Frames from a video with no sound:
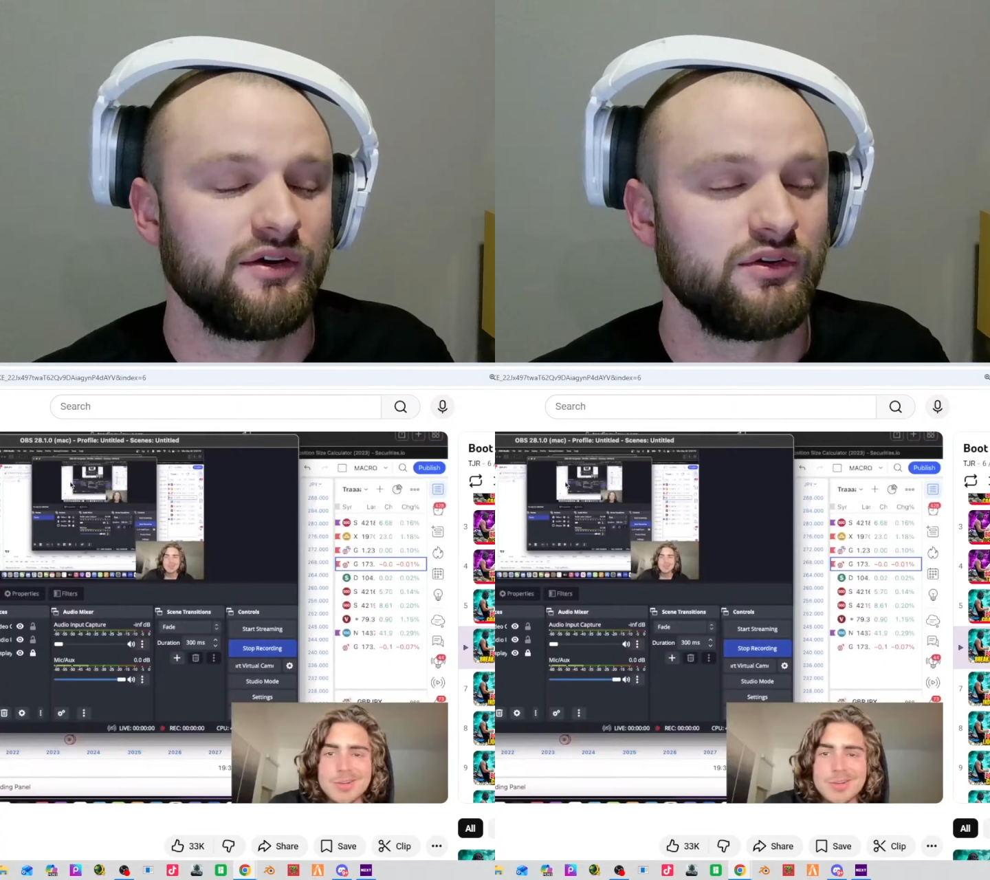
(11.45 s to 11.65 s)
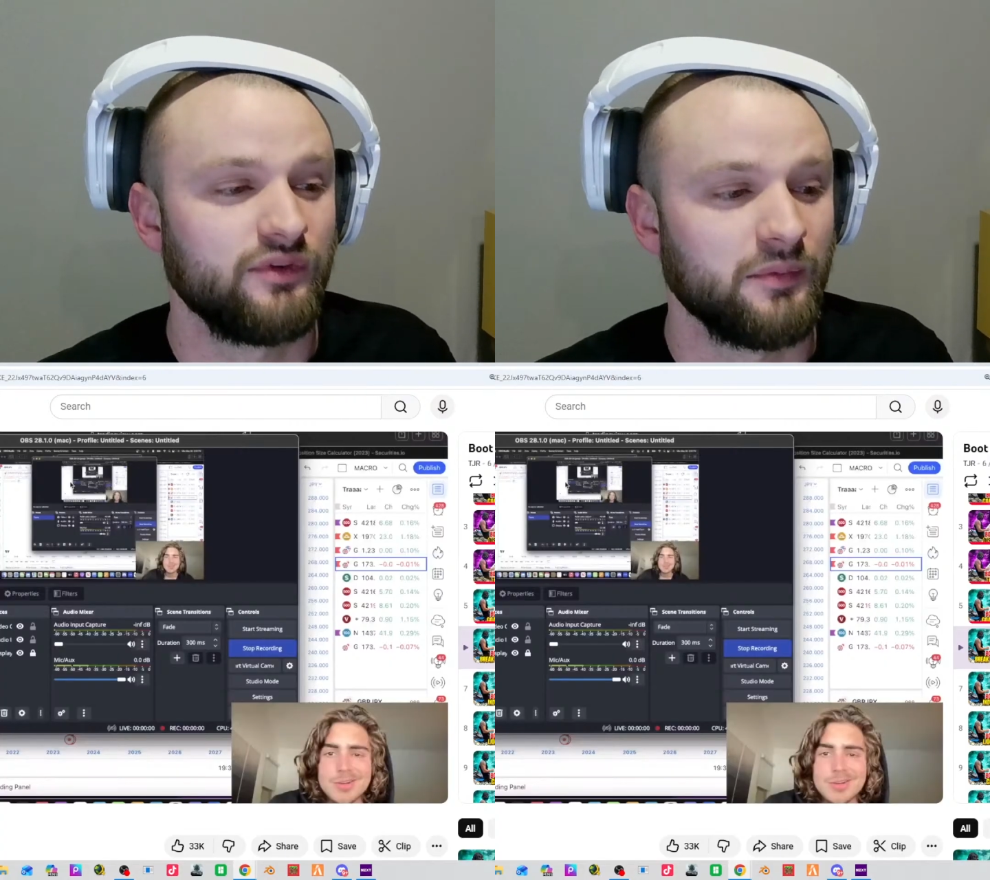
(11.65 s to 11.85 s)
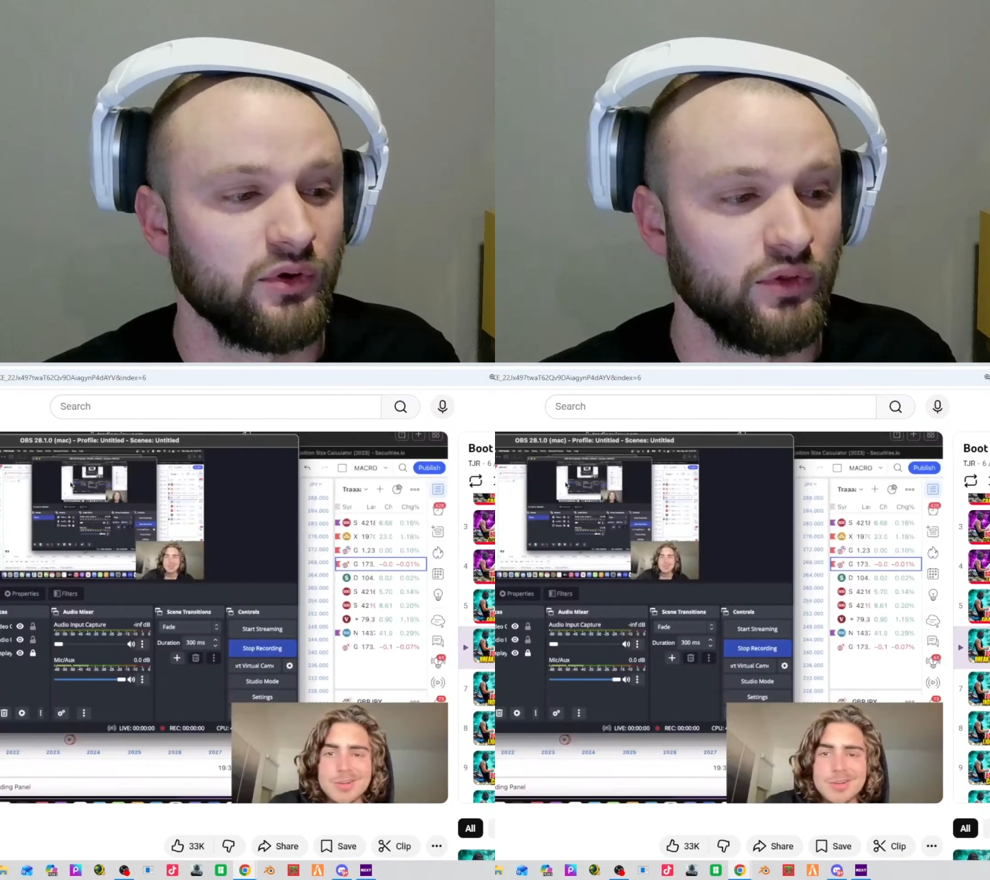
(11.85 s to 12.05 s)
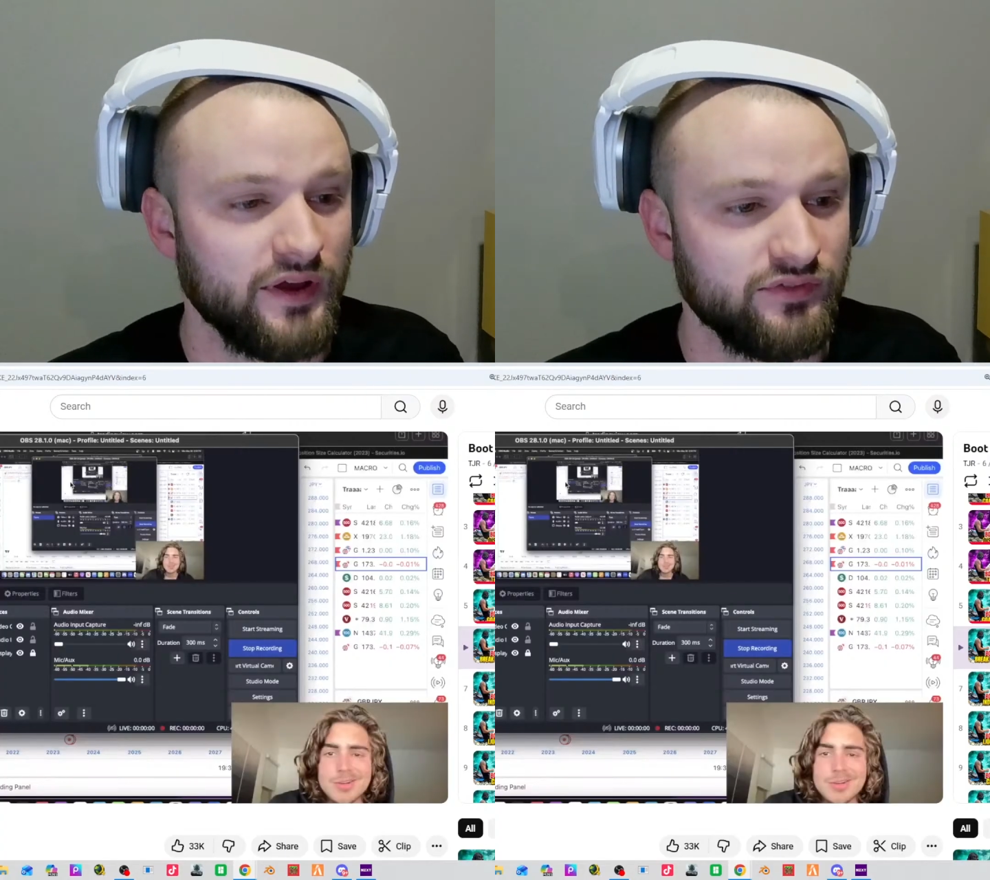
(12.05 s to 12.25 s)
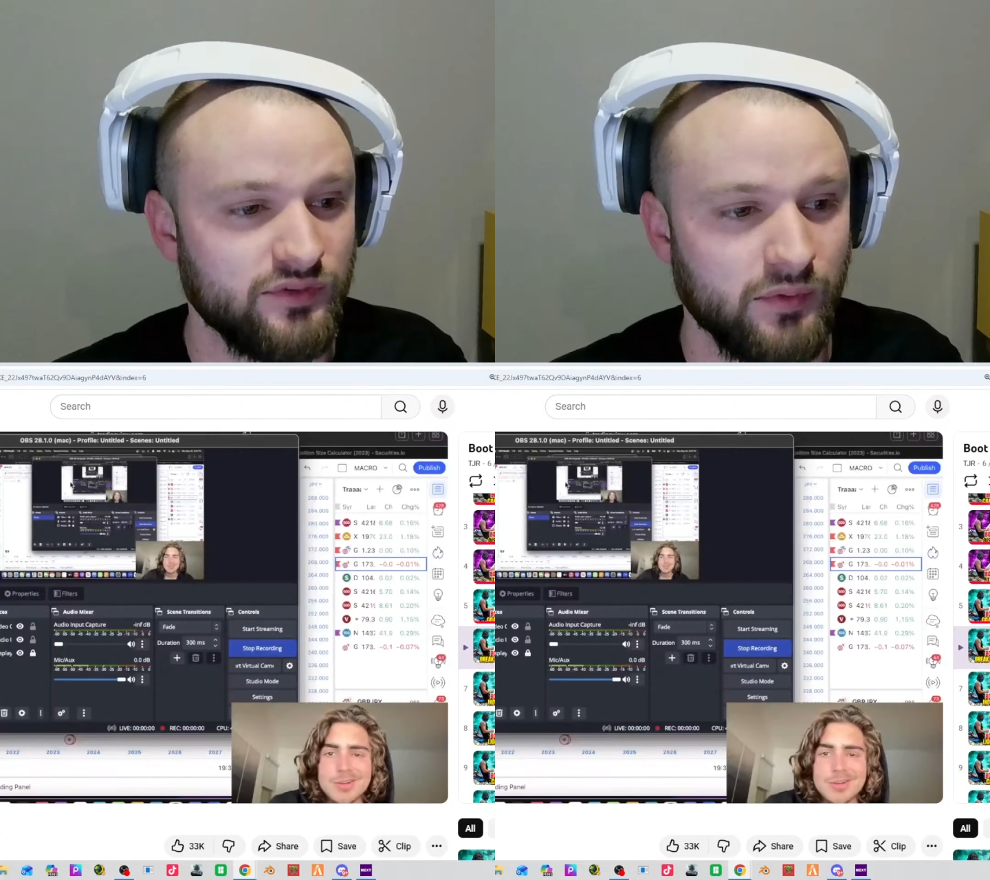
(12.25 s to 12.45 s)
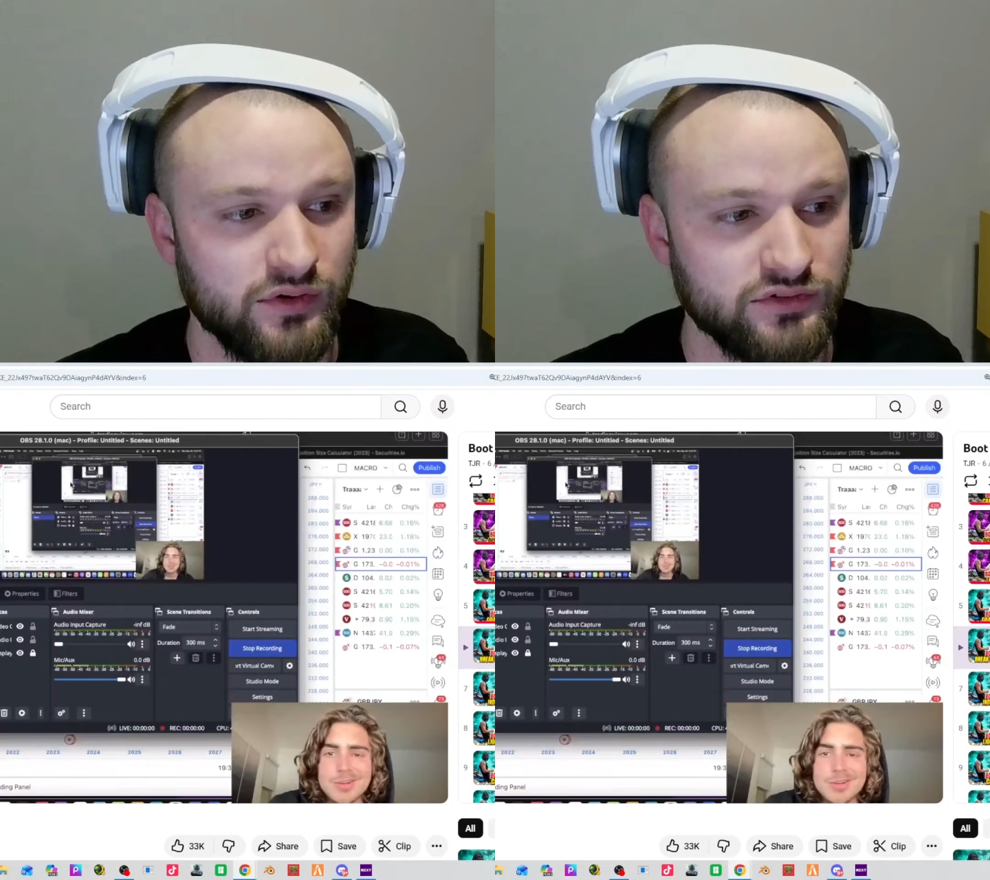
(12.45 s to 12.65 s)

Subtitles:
know if I'm gonna go live tomorrow,